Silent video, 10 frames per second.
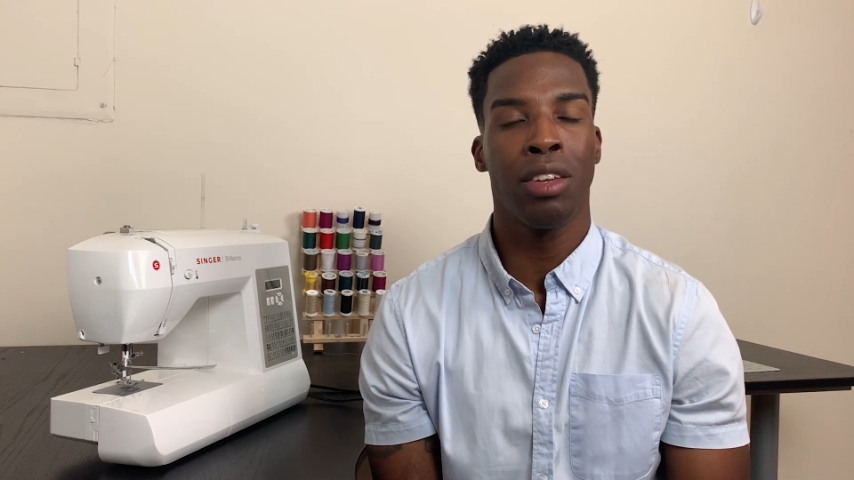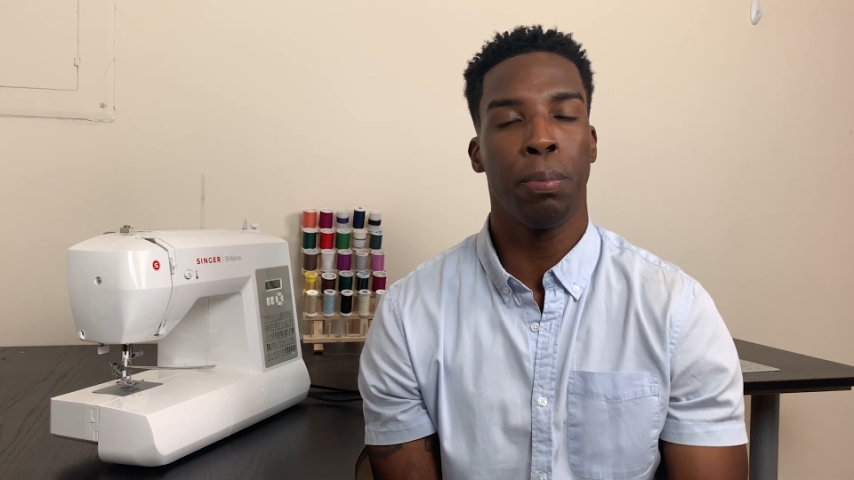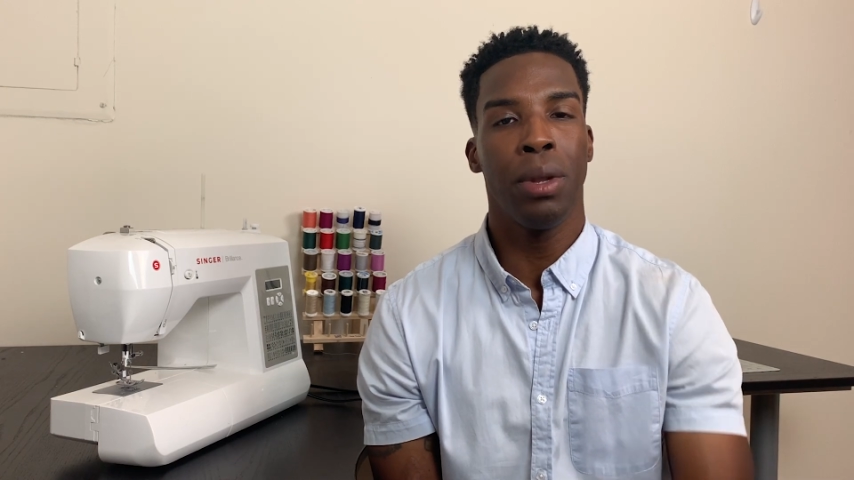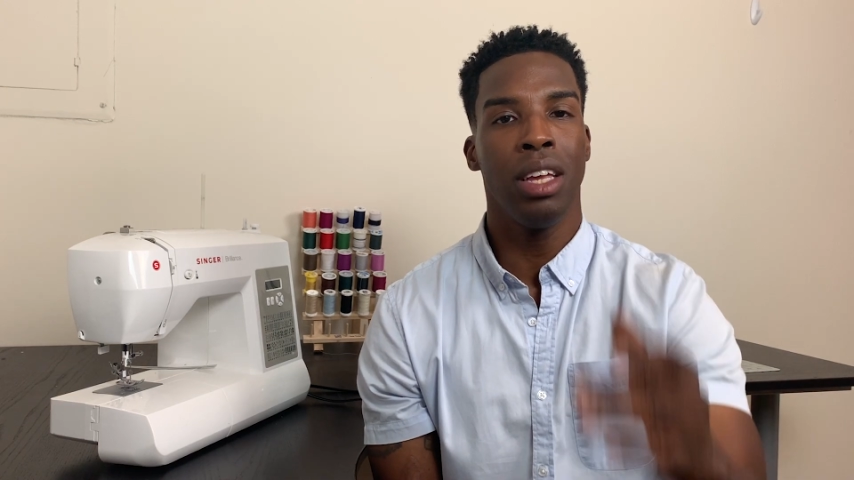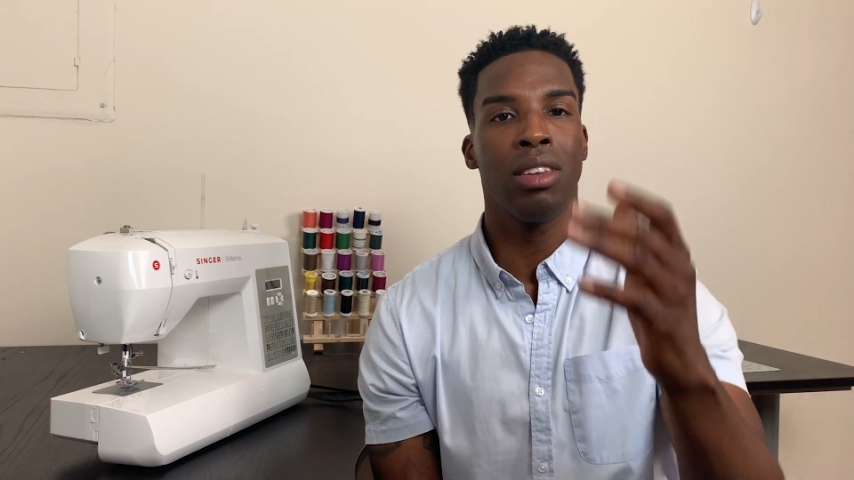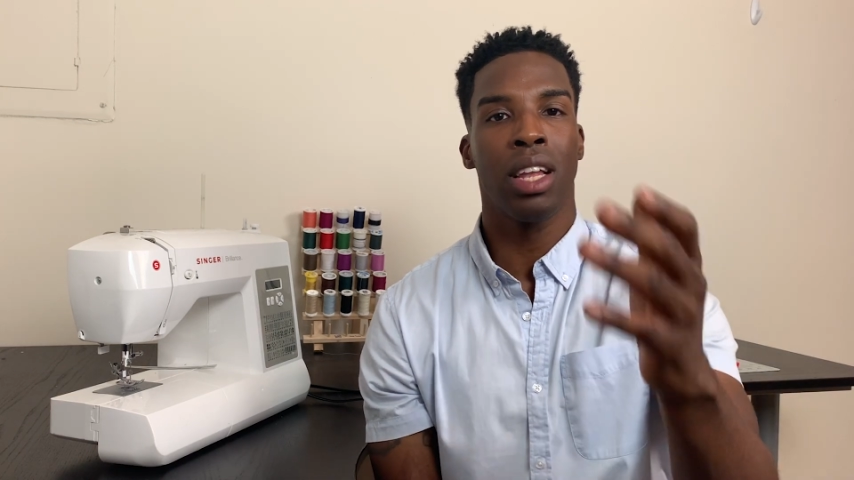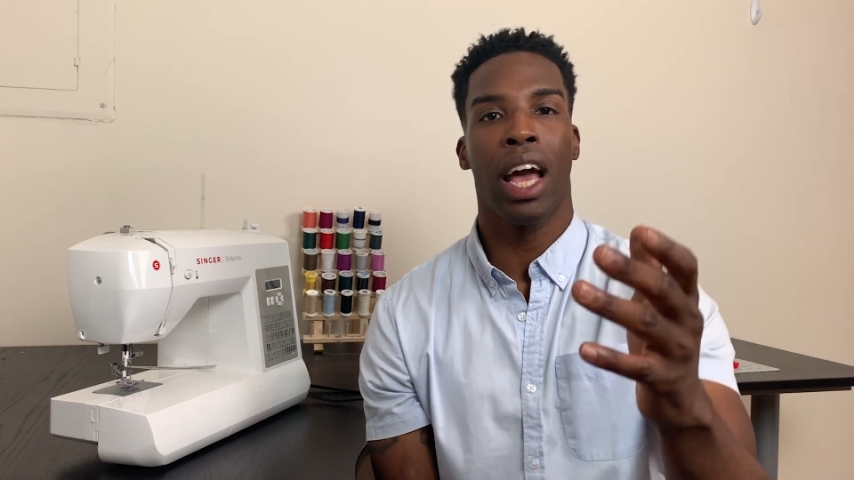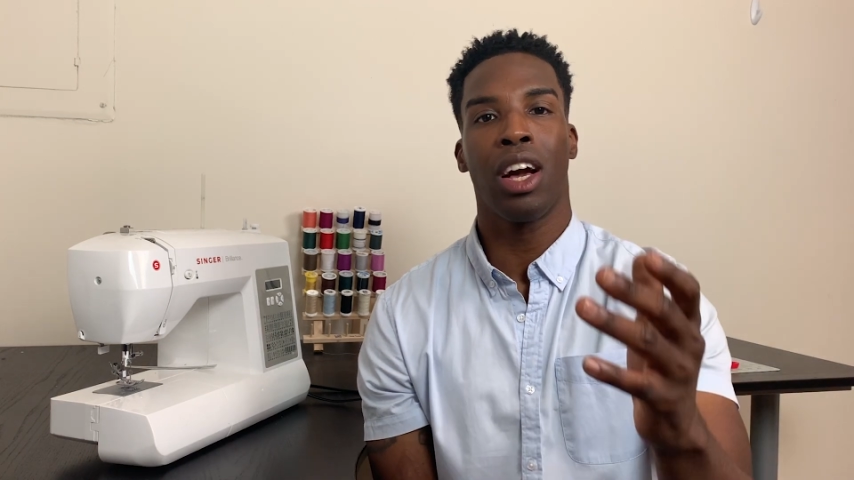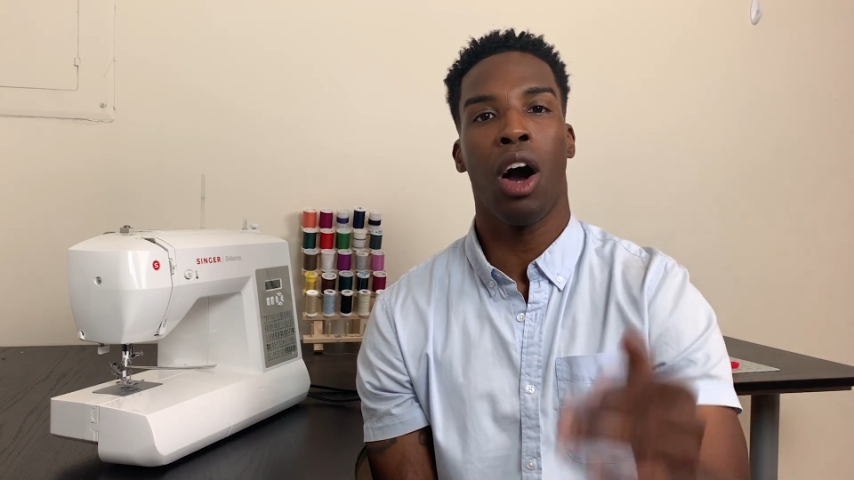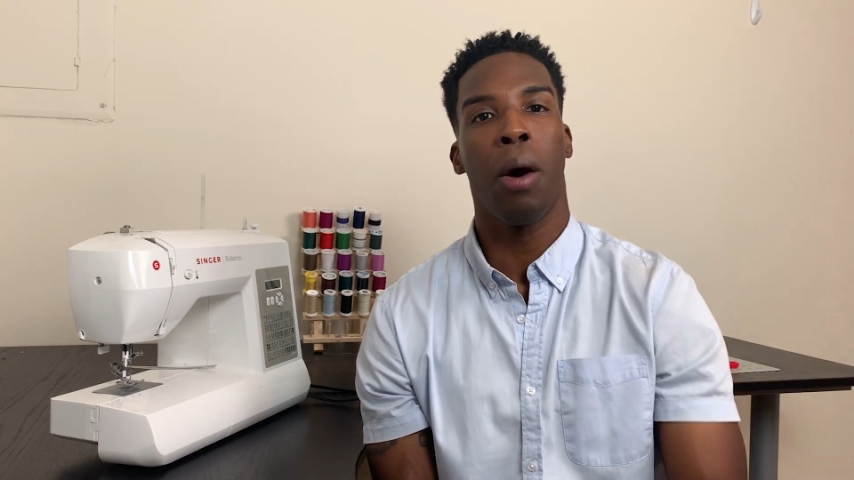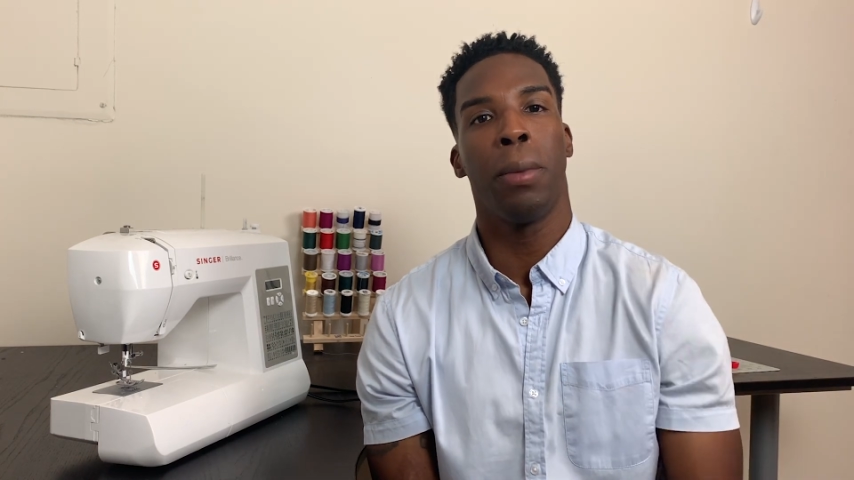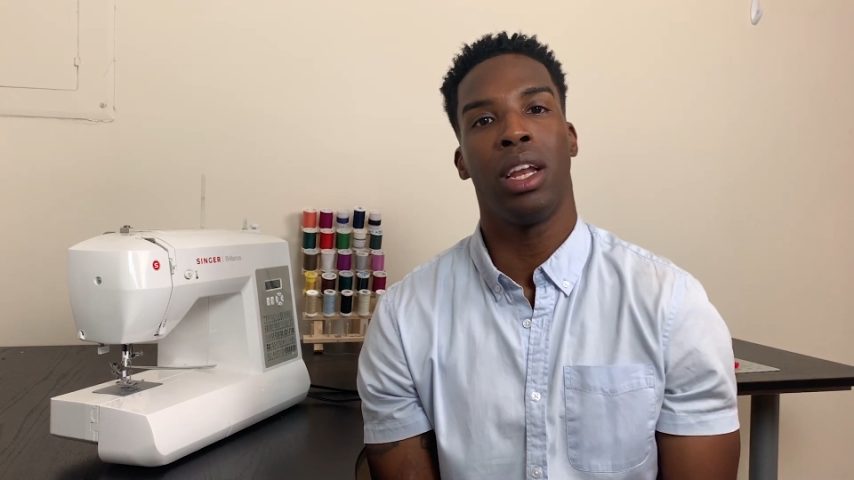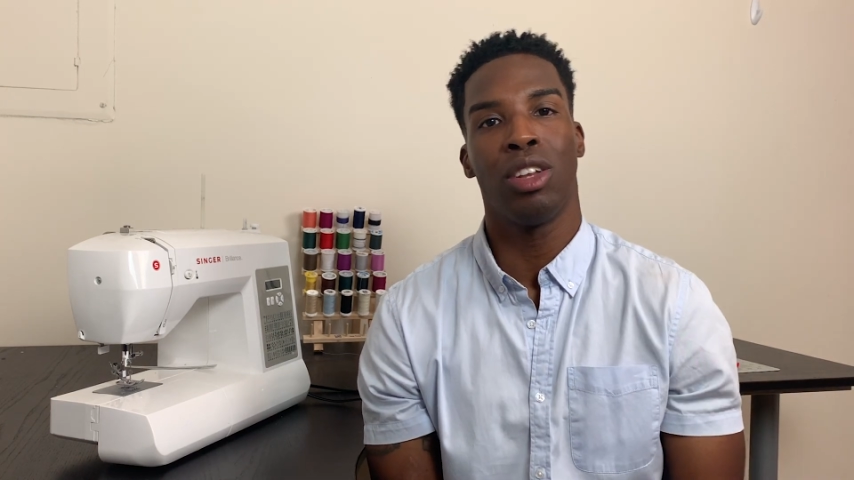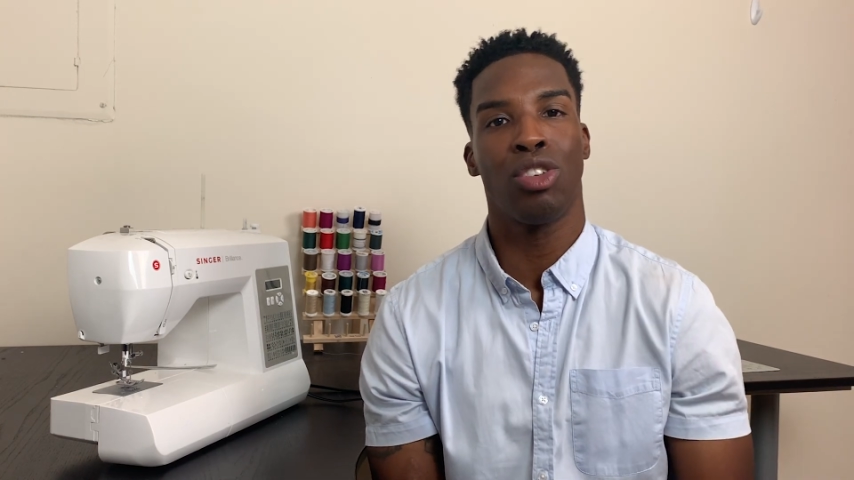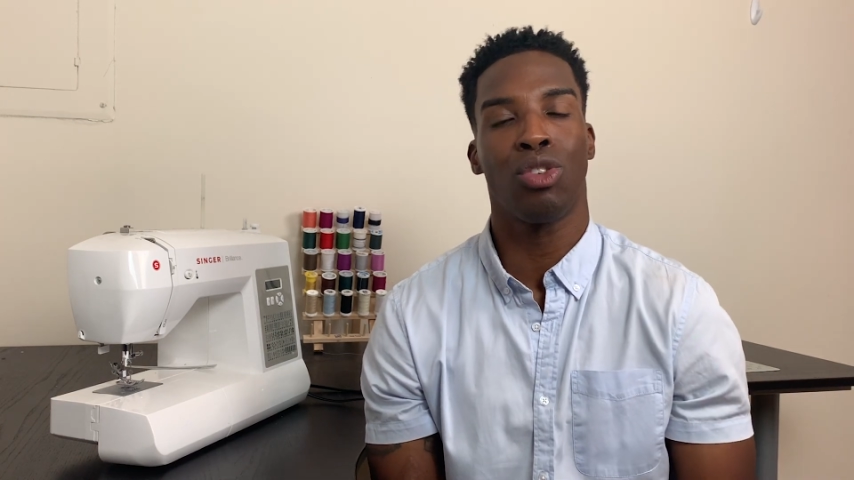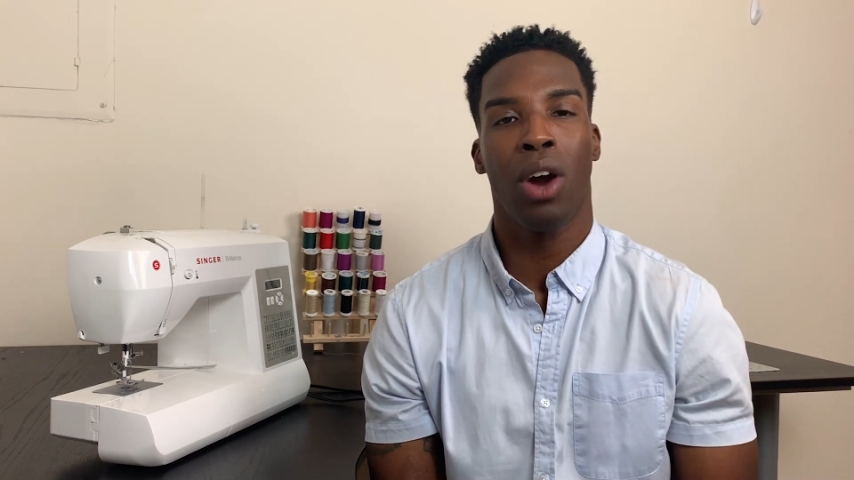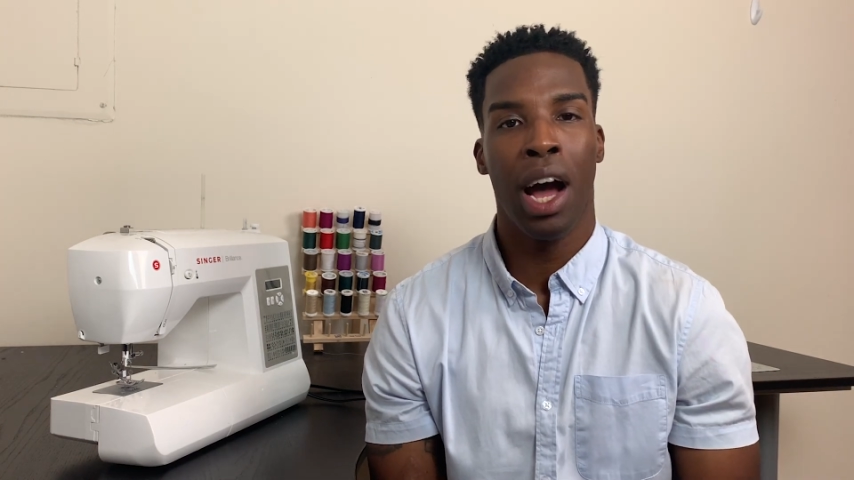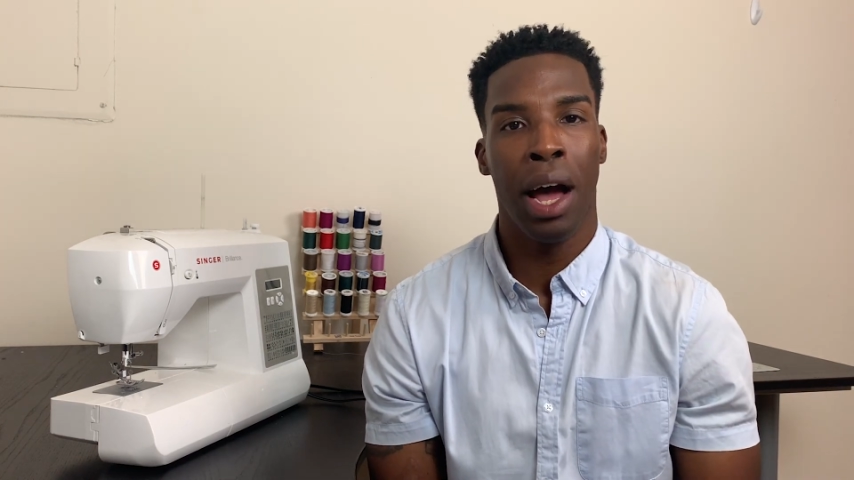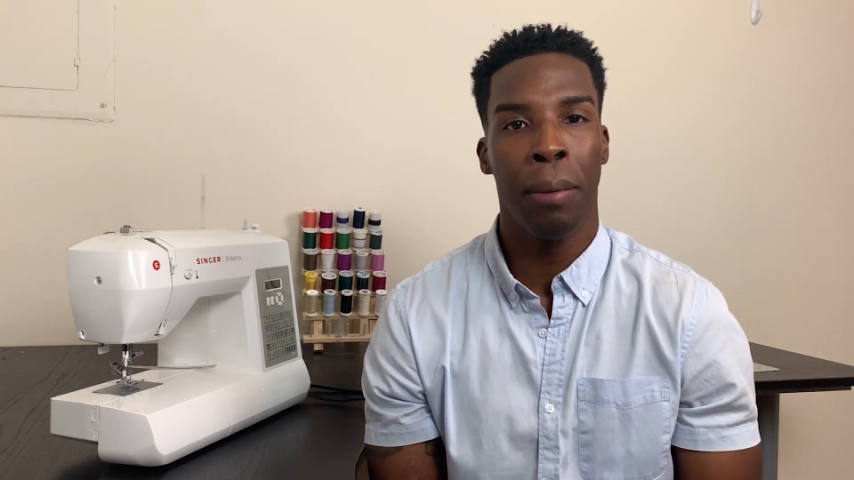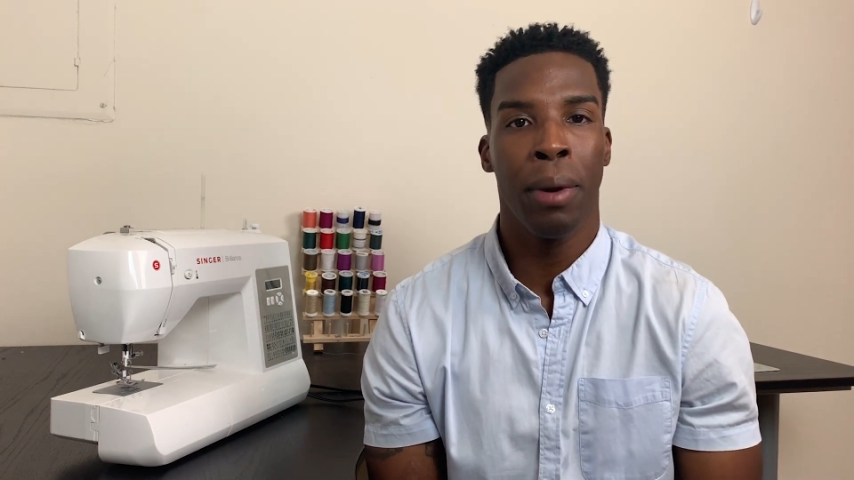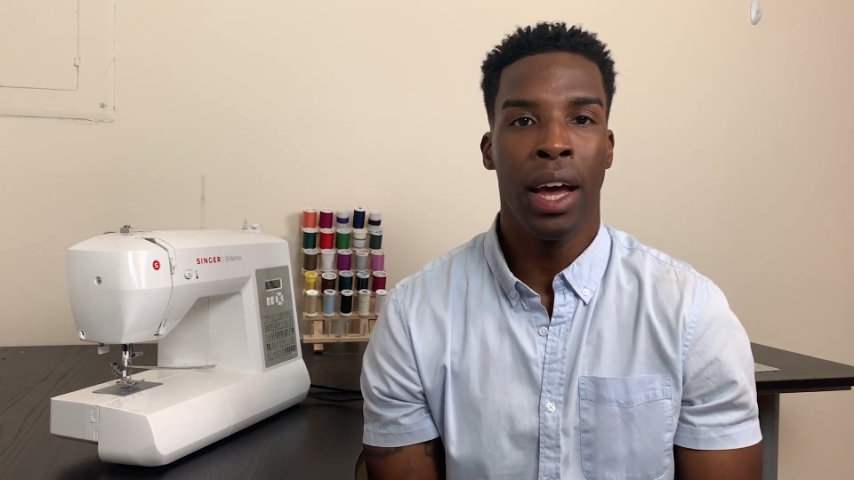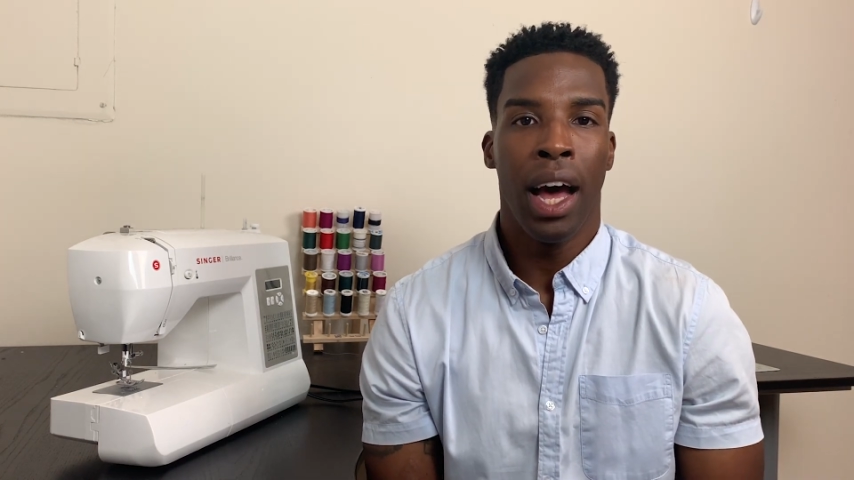Please like, comment, and subscribe.